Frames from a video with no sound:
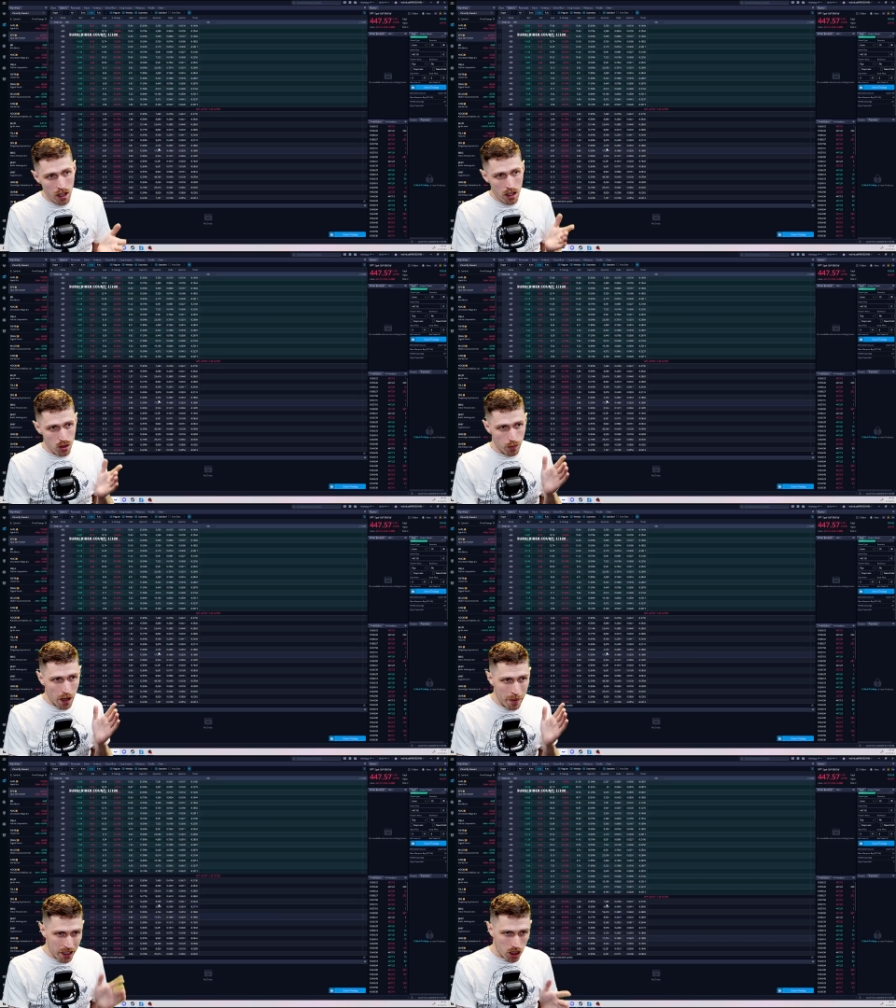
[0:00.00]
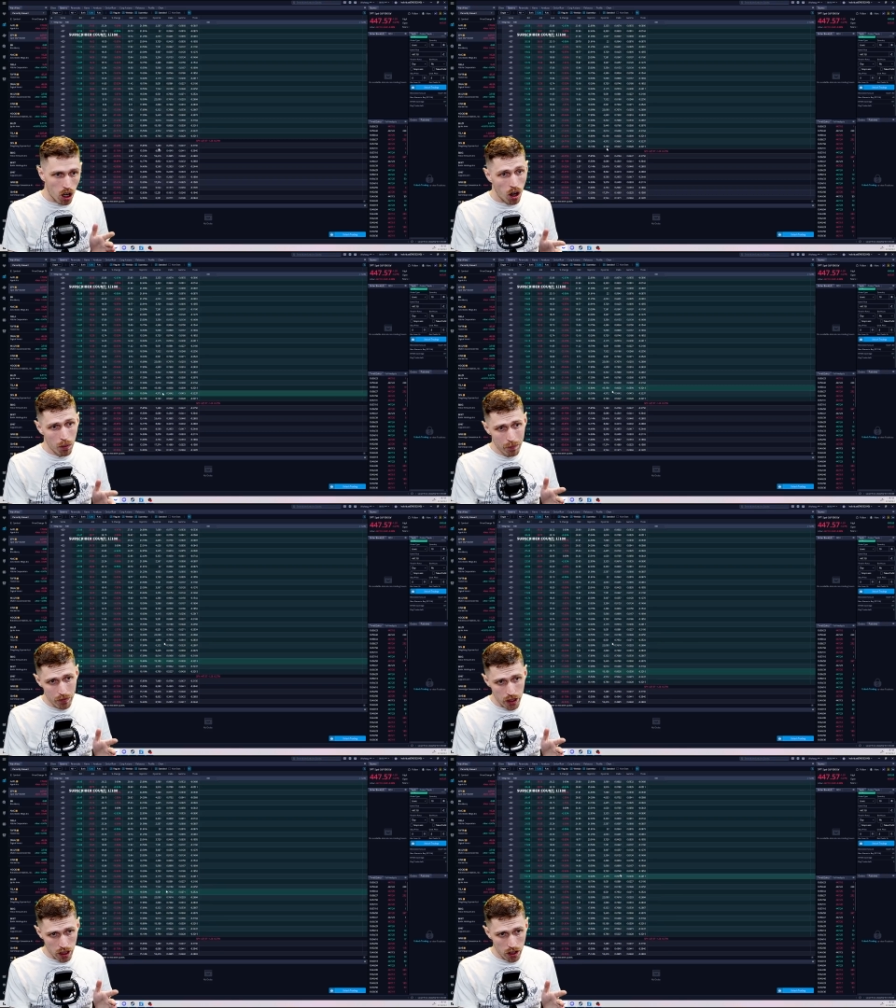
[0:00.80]
So if I'm at a call,
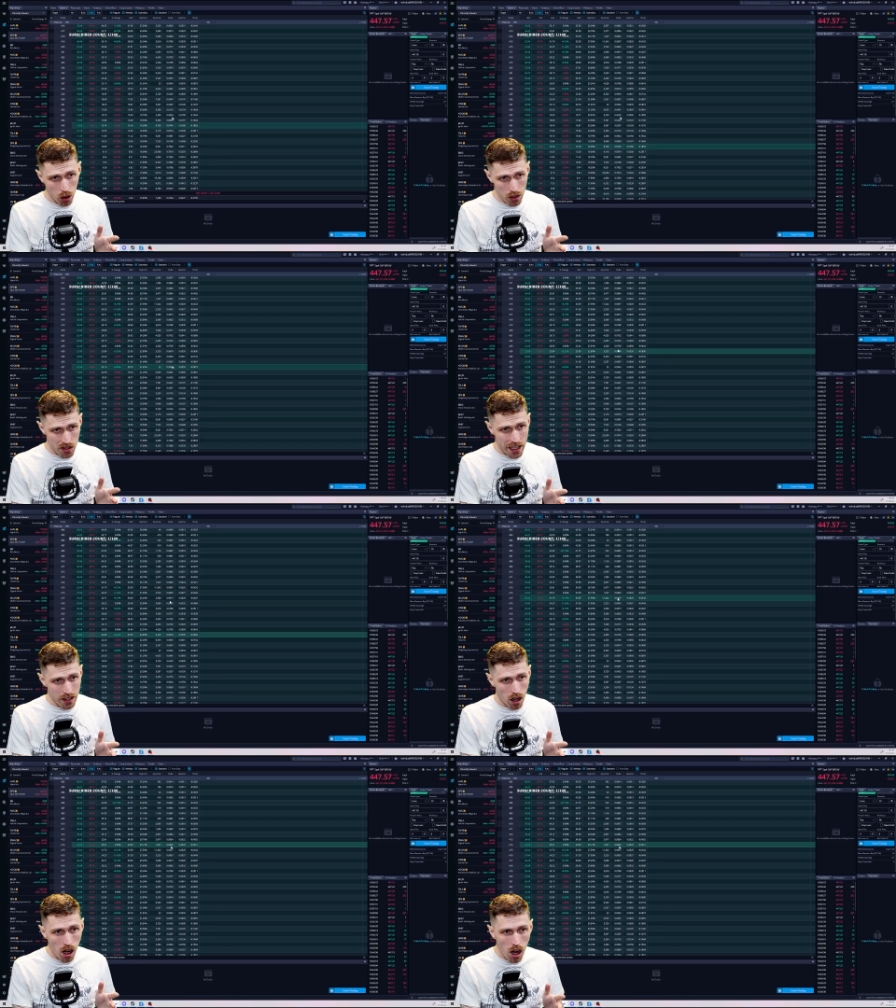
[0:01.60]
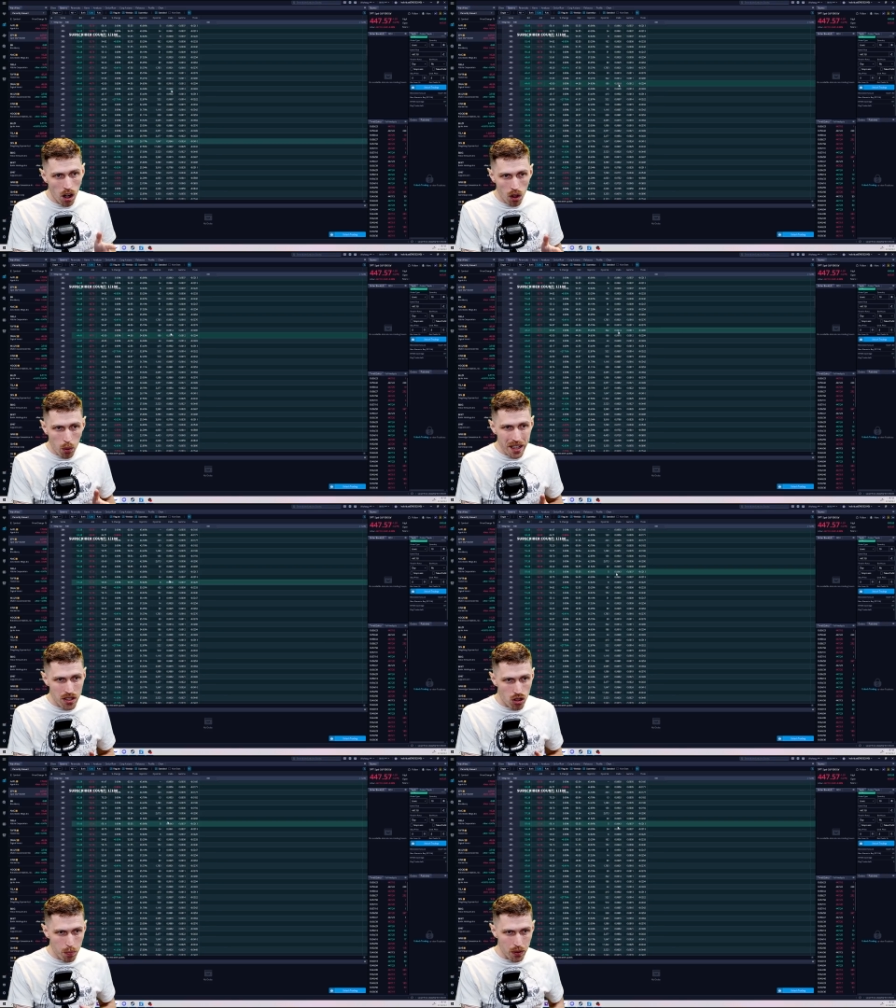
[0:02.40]
you're going to notice that all the way
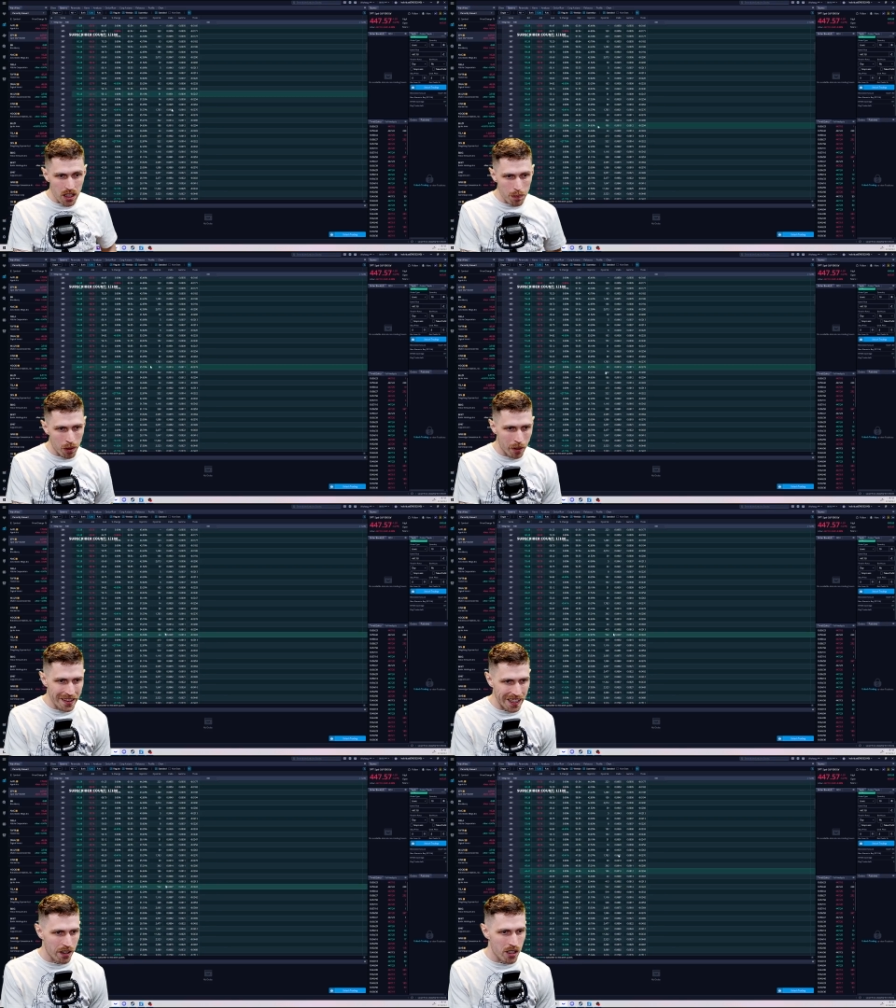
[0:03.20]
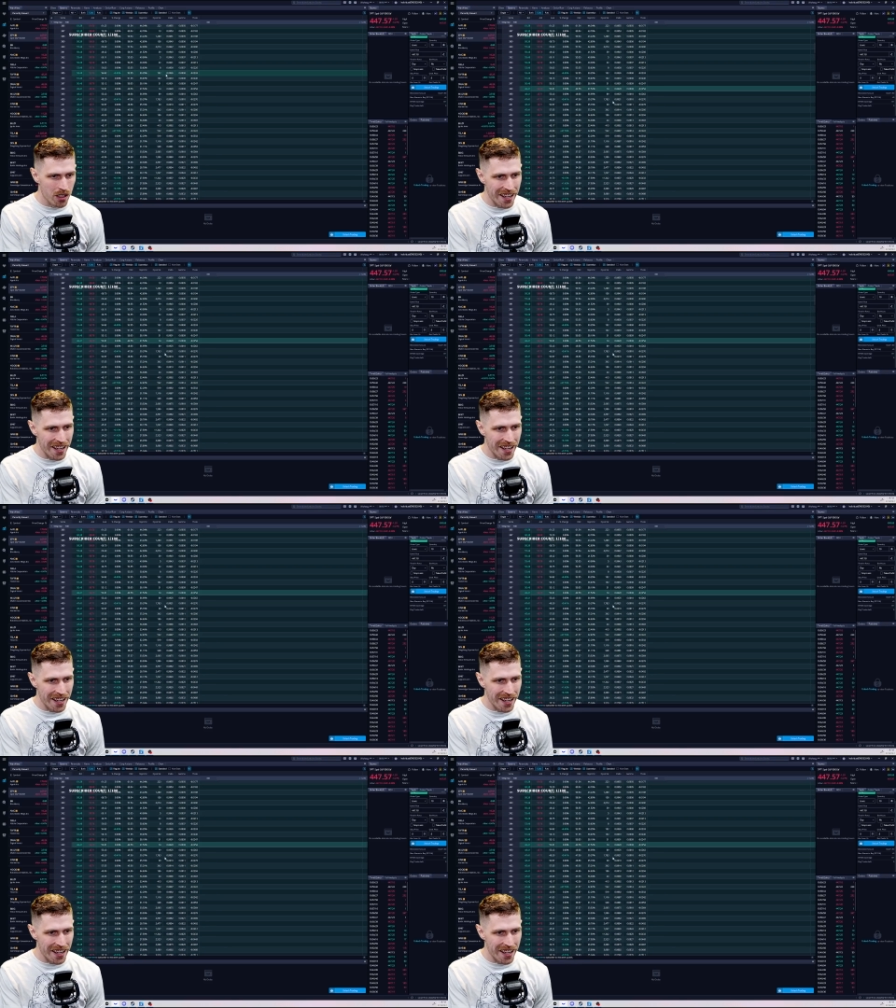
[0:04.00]
super deep in the money down here,